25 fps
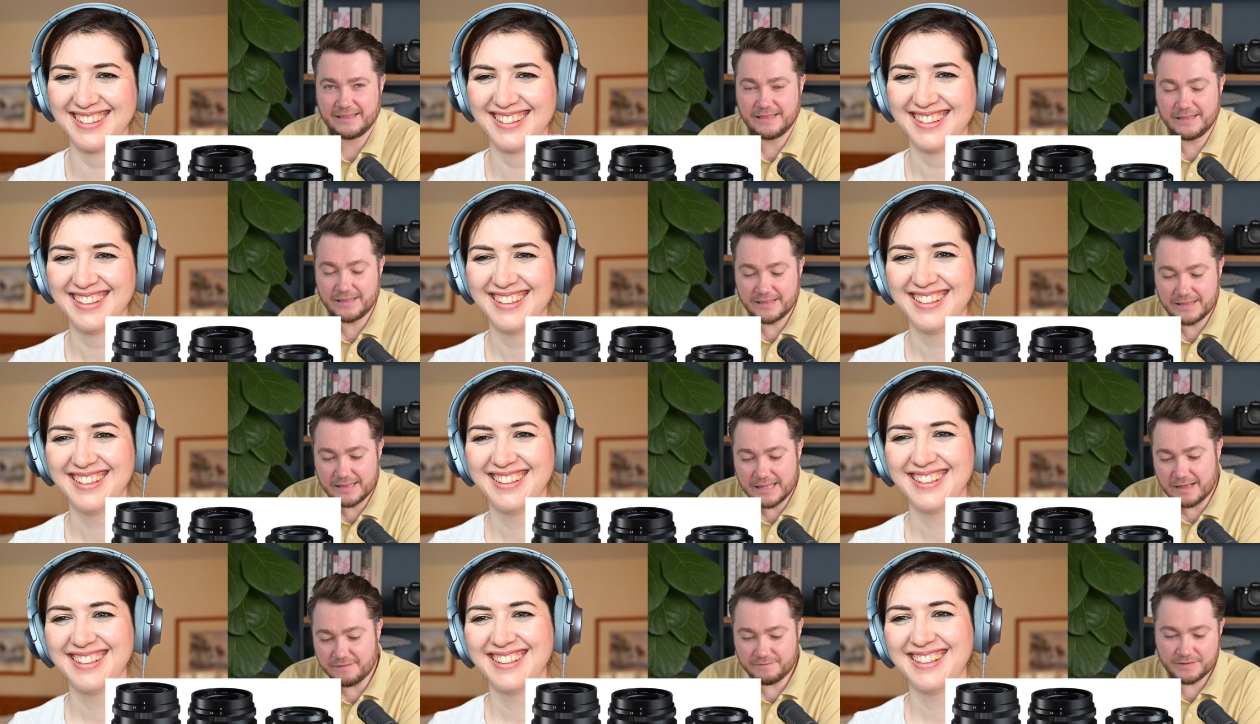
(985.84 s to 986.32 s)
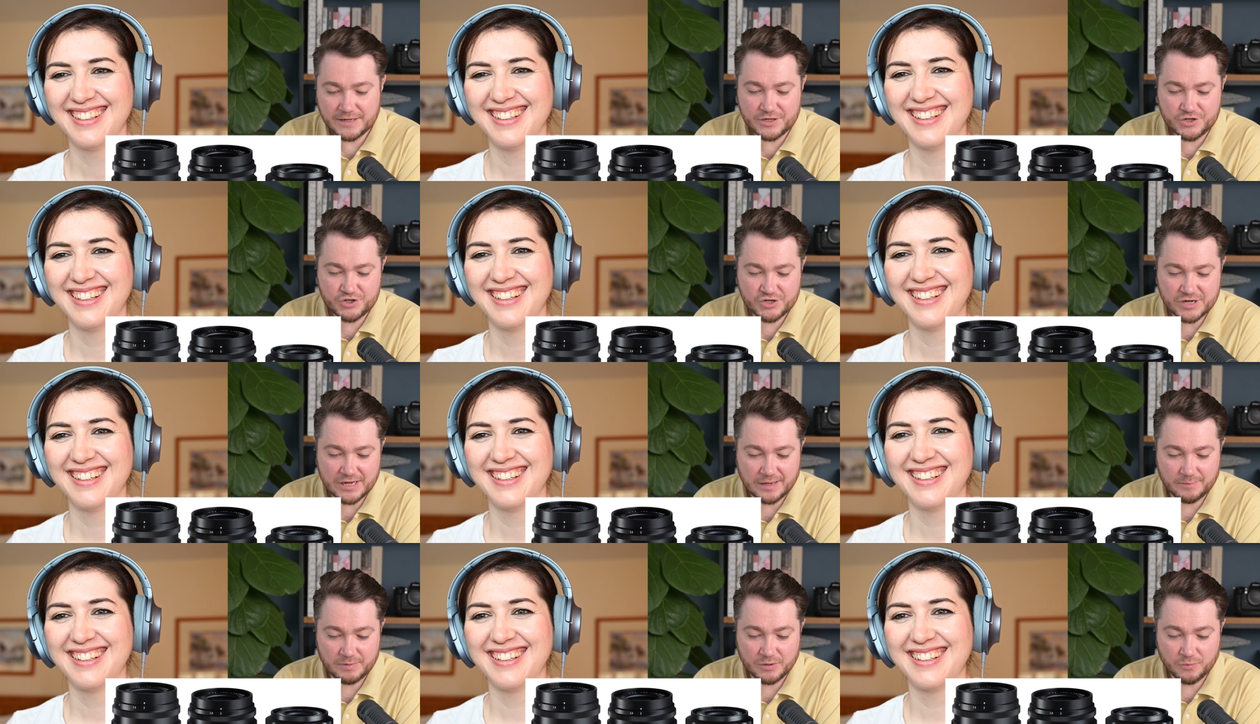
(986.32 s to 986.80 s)
Speaker 1: Lovely
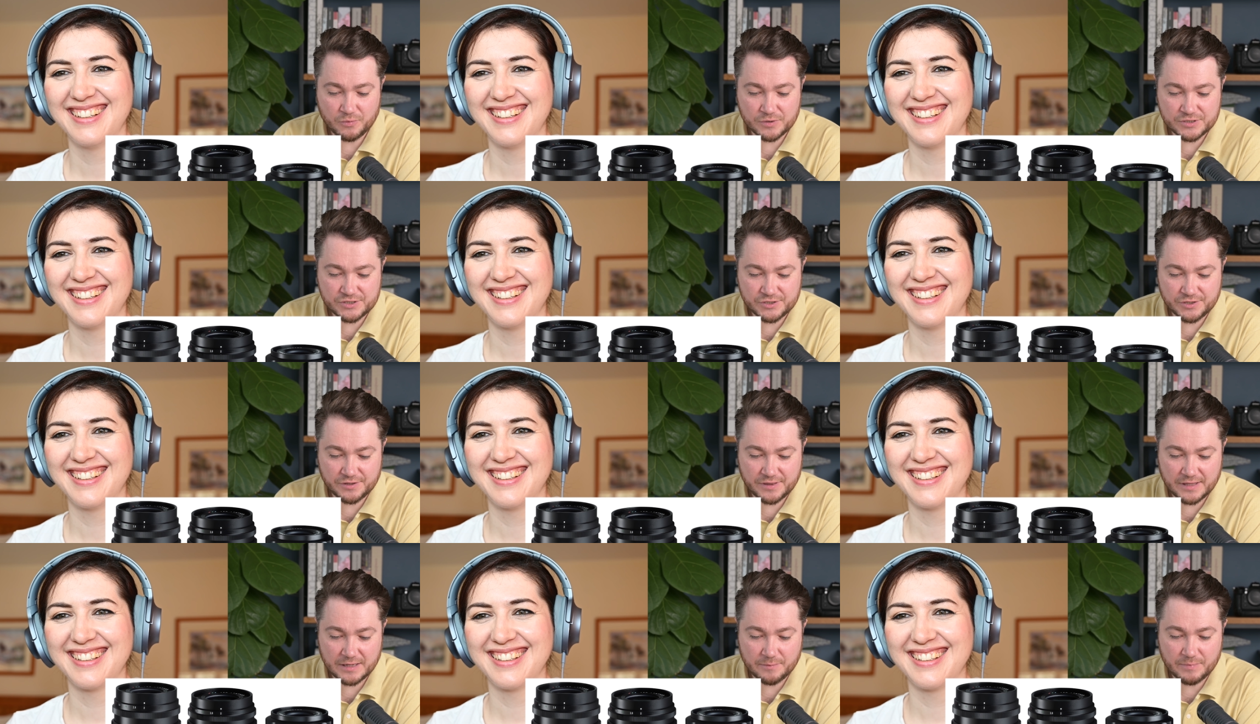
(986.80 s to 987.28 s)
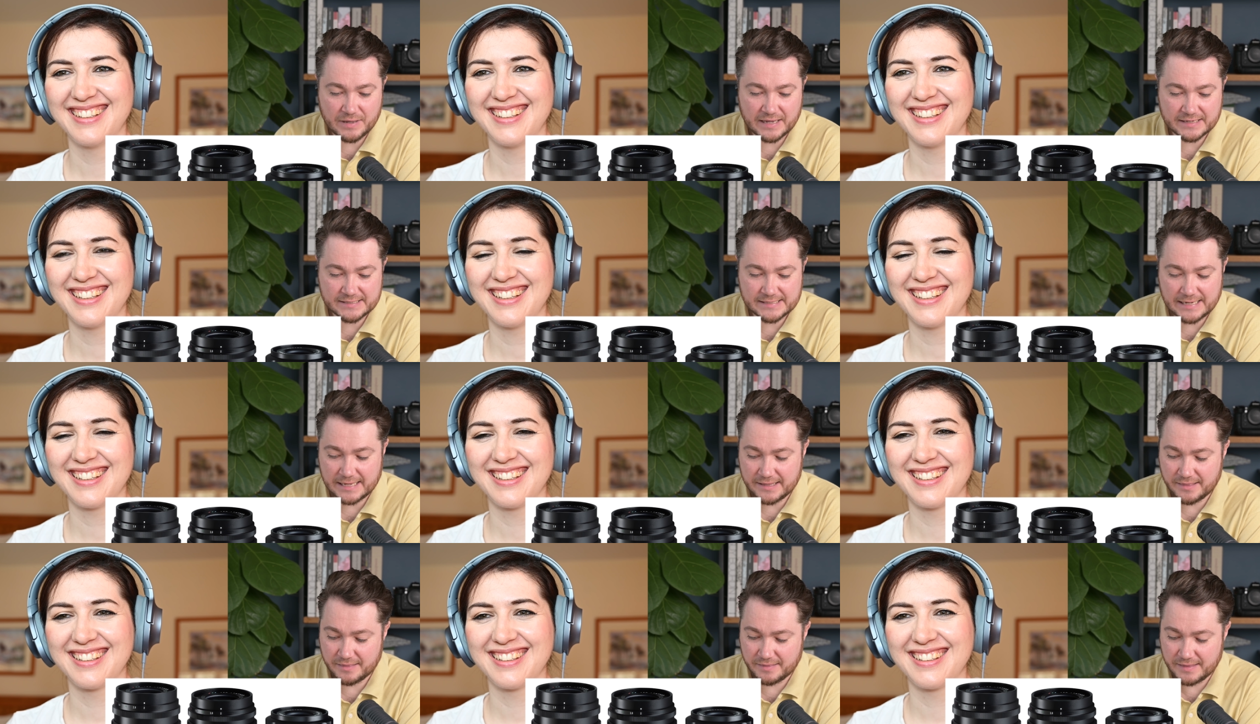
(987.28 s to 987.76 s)
jubbly. What do you think,
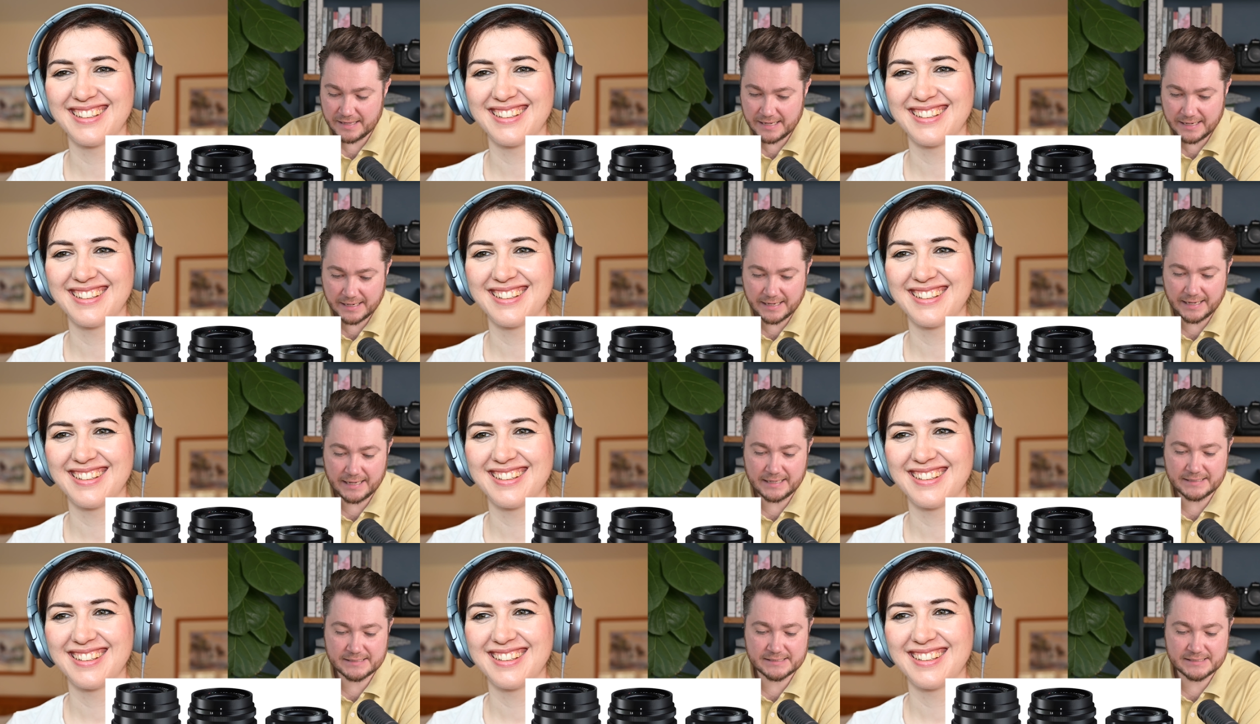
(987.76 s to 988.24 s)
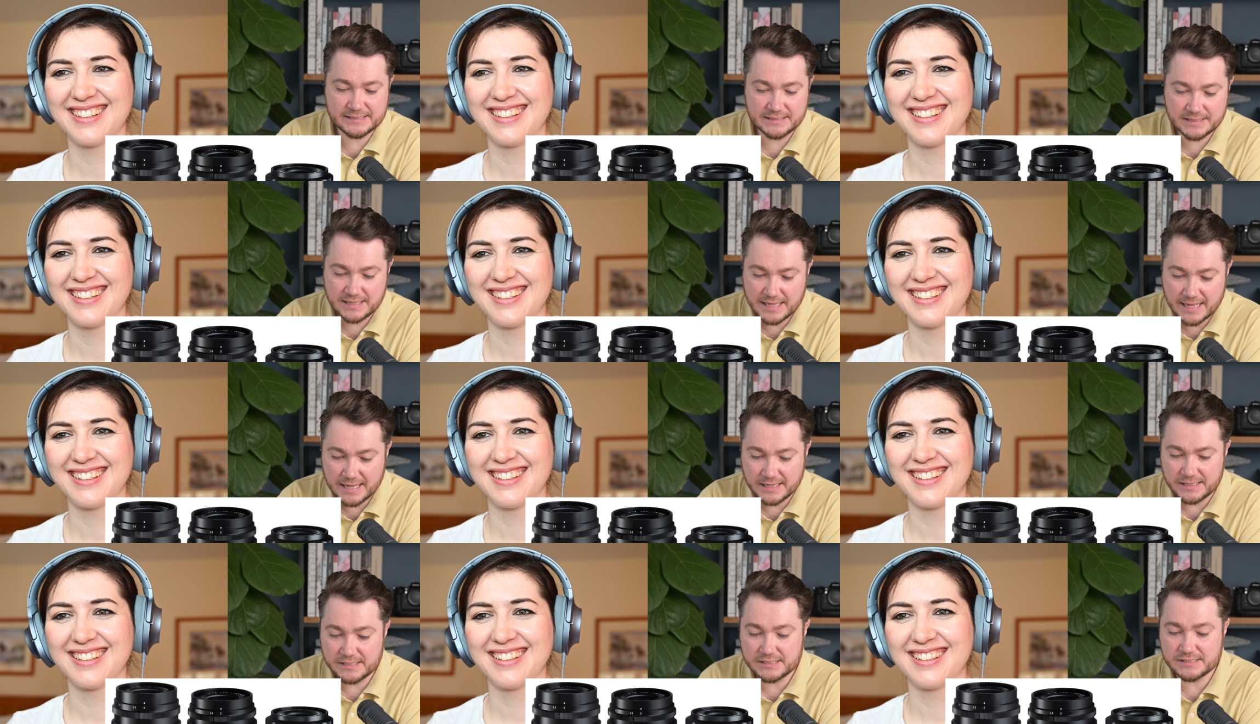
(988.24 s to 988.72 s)
Bex? I think it's
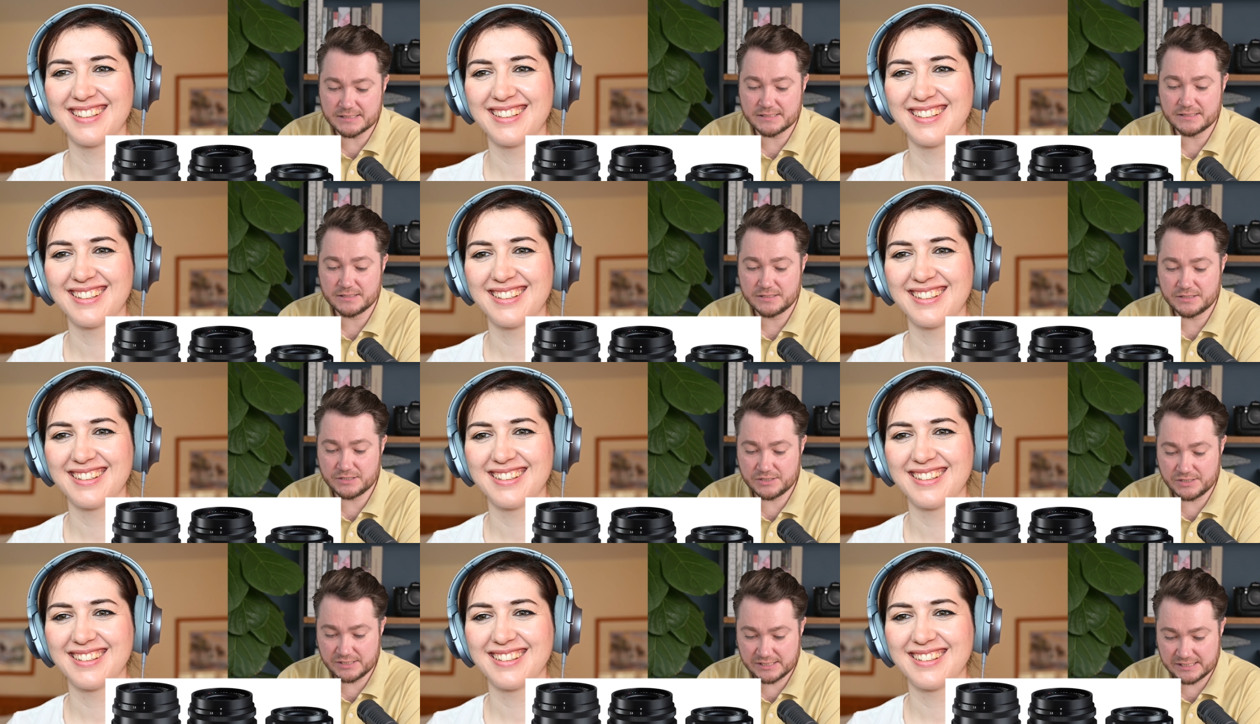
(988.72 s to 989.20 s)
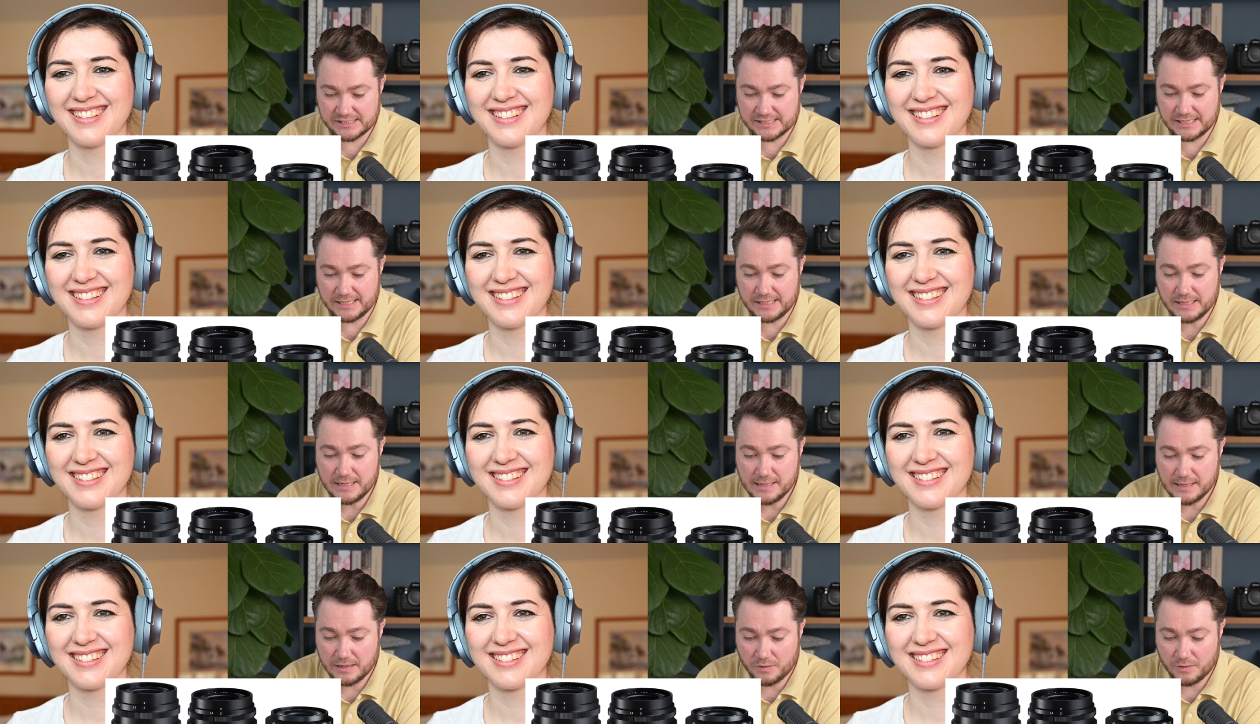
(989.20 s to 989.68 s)
nice to see